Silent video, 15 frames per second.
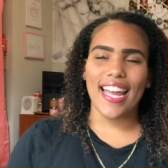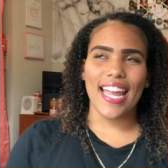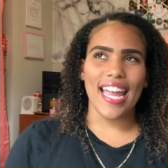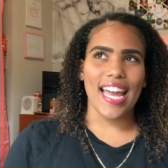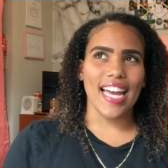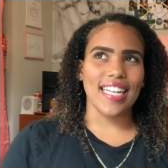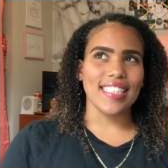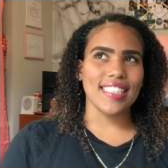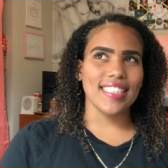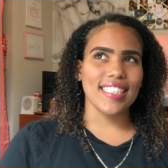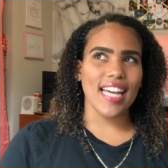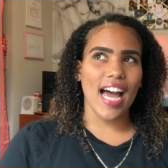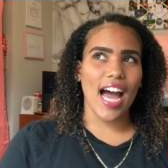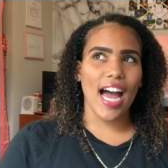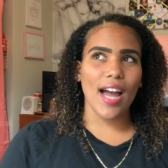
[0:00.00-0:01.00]
and
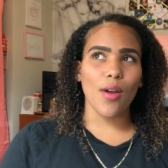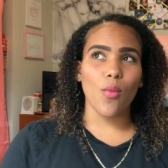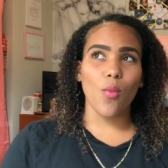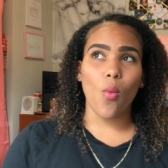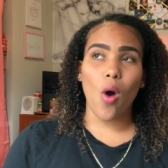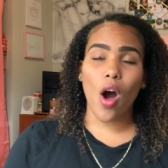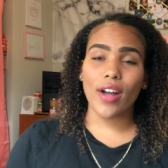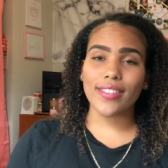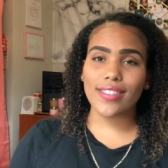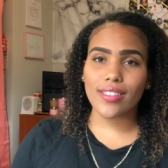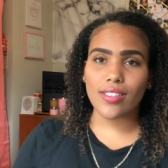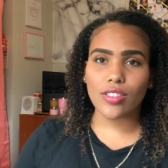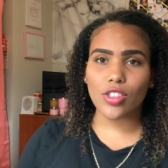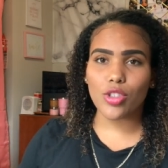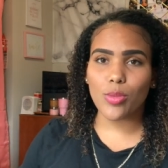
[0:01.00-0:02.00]
I
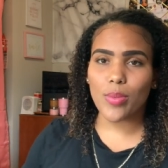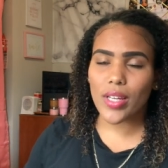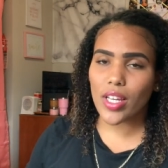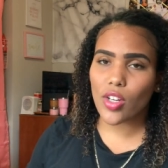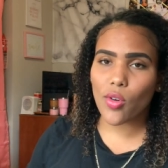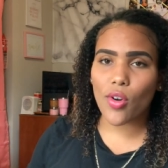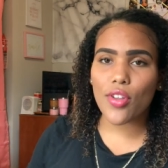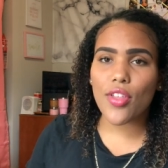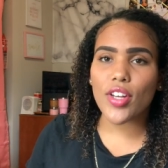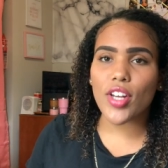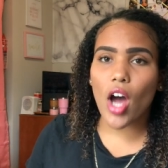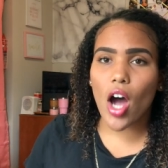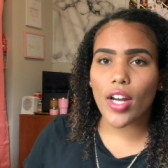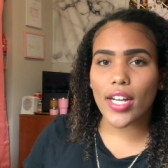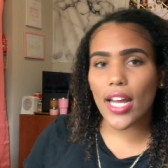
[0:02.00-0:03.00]
want to be an
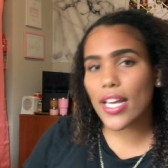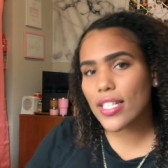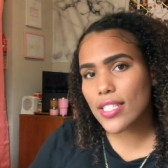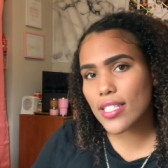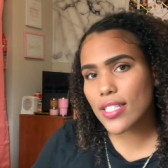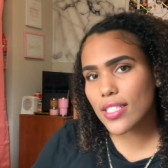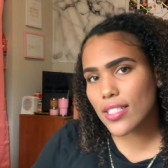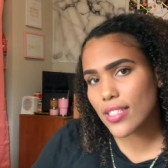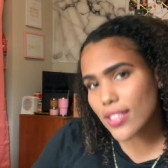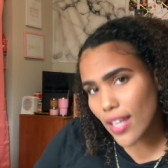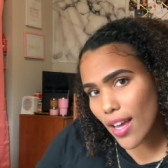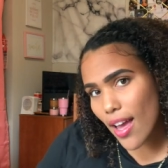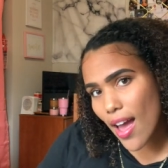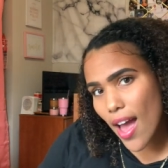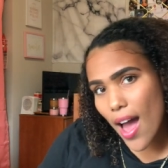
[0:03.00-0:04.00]
orthodontist
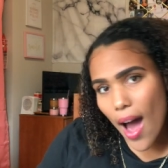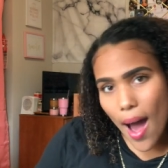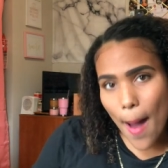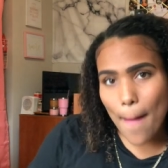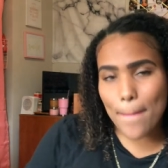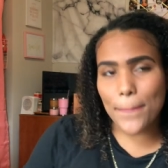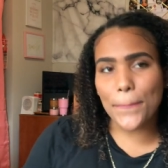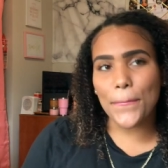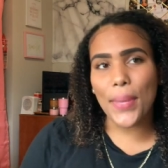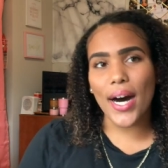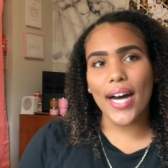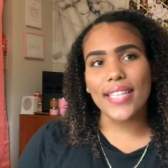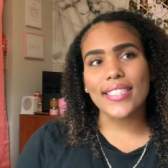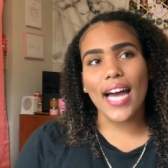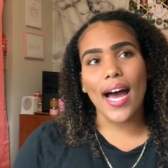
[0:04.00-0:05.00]

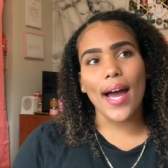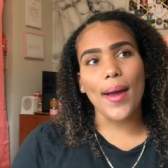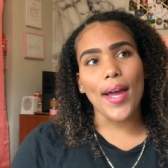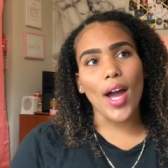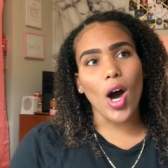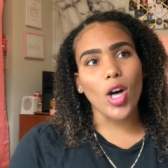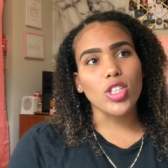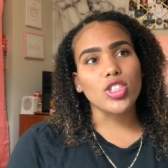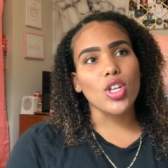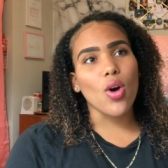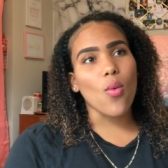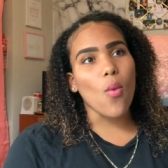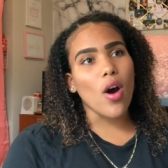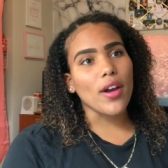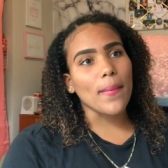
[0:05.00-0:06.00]
but I
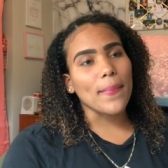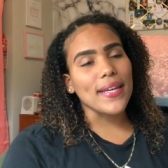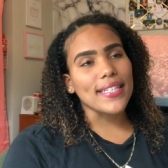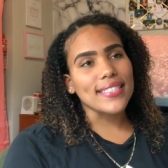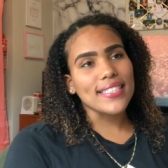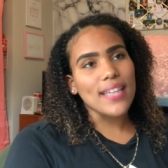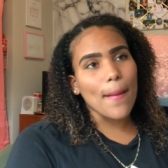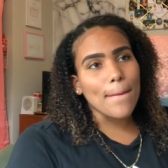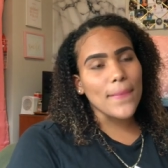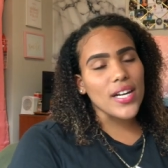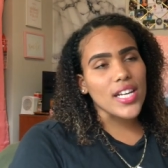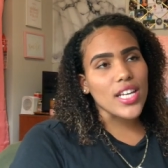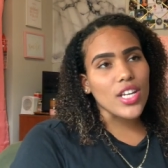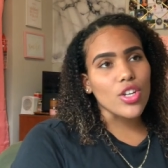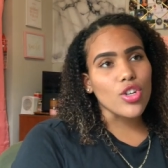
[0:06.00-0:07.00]
also want to be
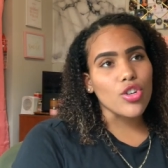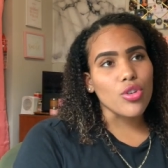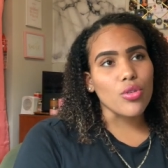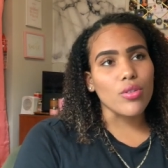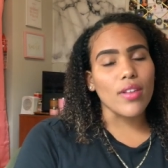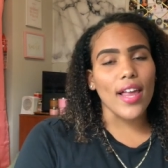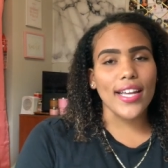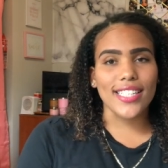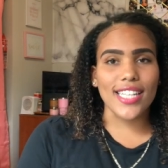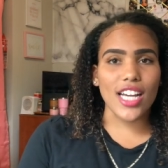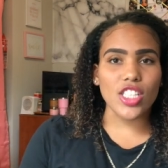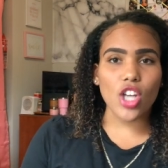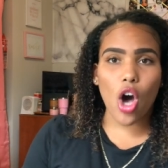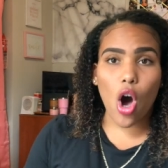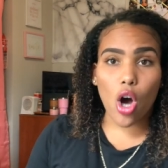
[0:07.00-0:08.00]
somebody who like
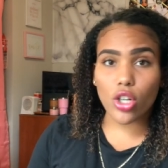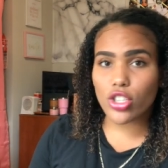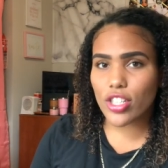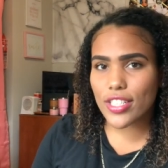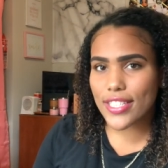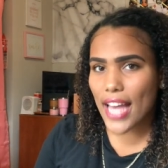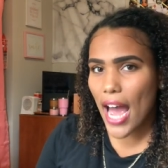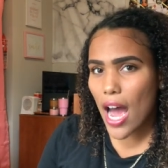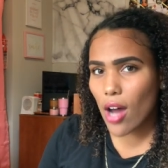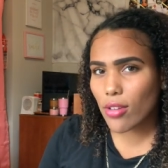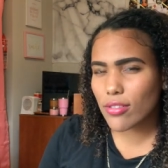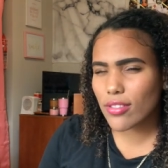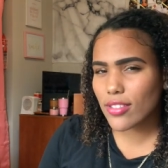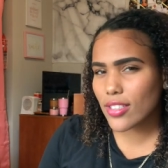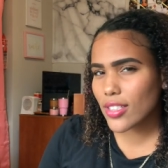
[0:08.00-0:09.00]
does
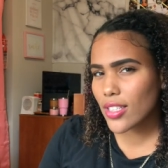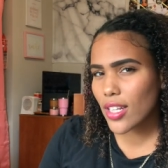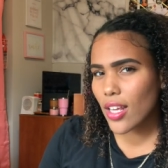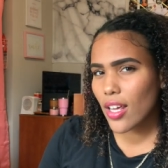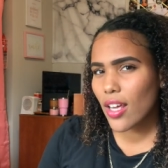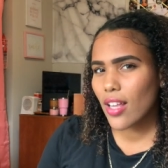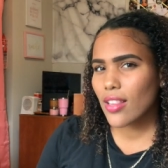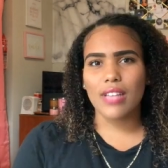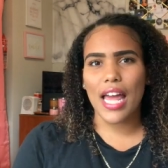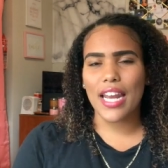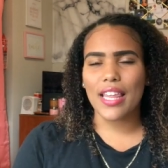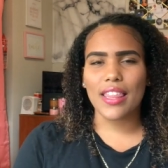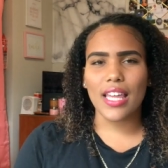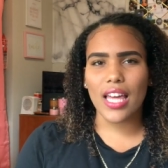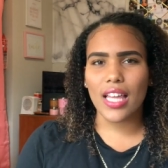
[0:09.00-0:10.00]
ultrasounds
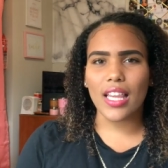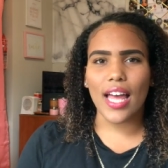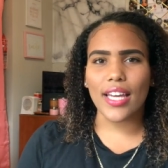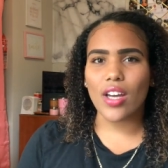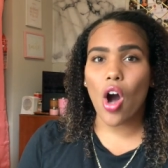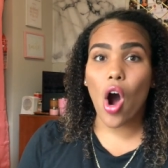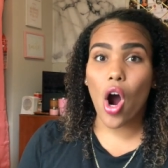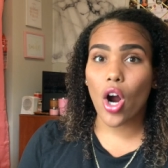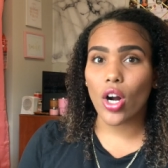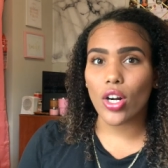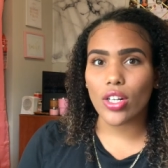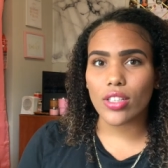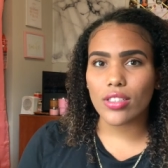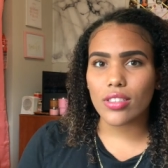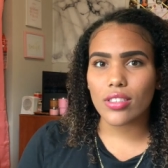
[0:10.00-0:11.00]
anything like
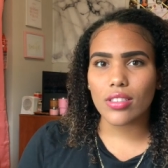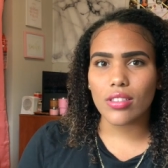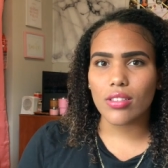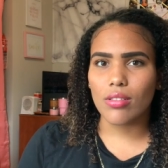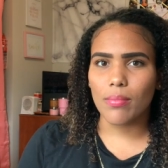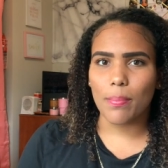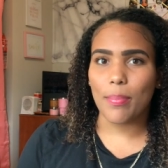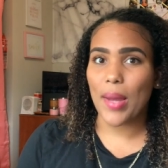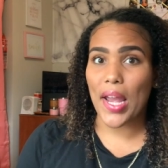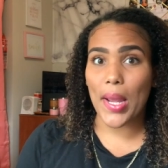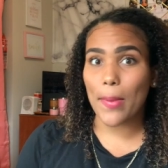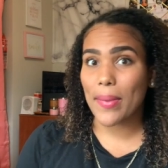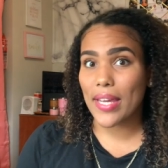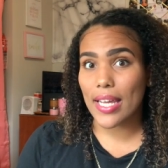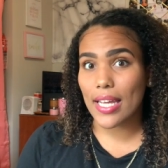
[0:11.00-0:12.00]
heart
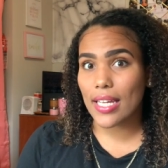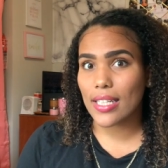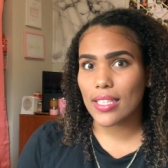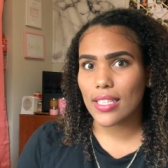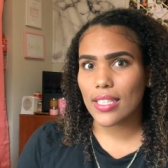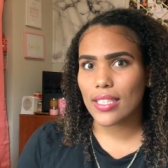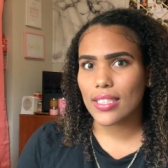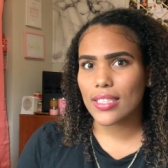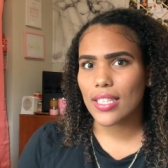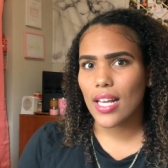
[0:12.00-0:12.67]
babies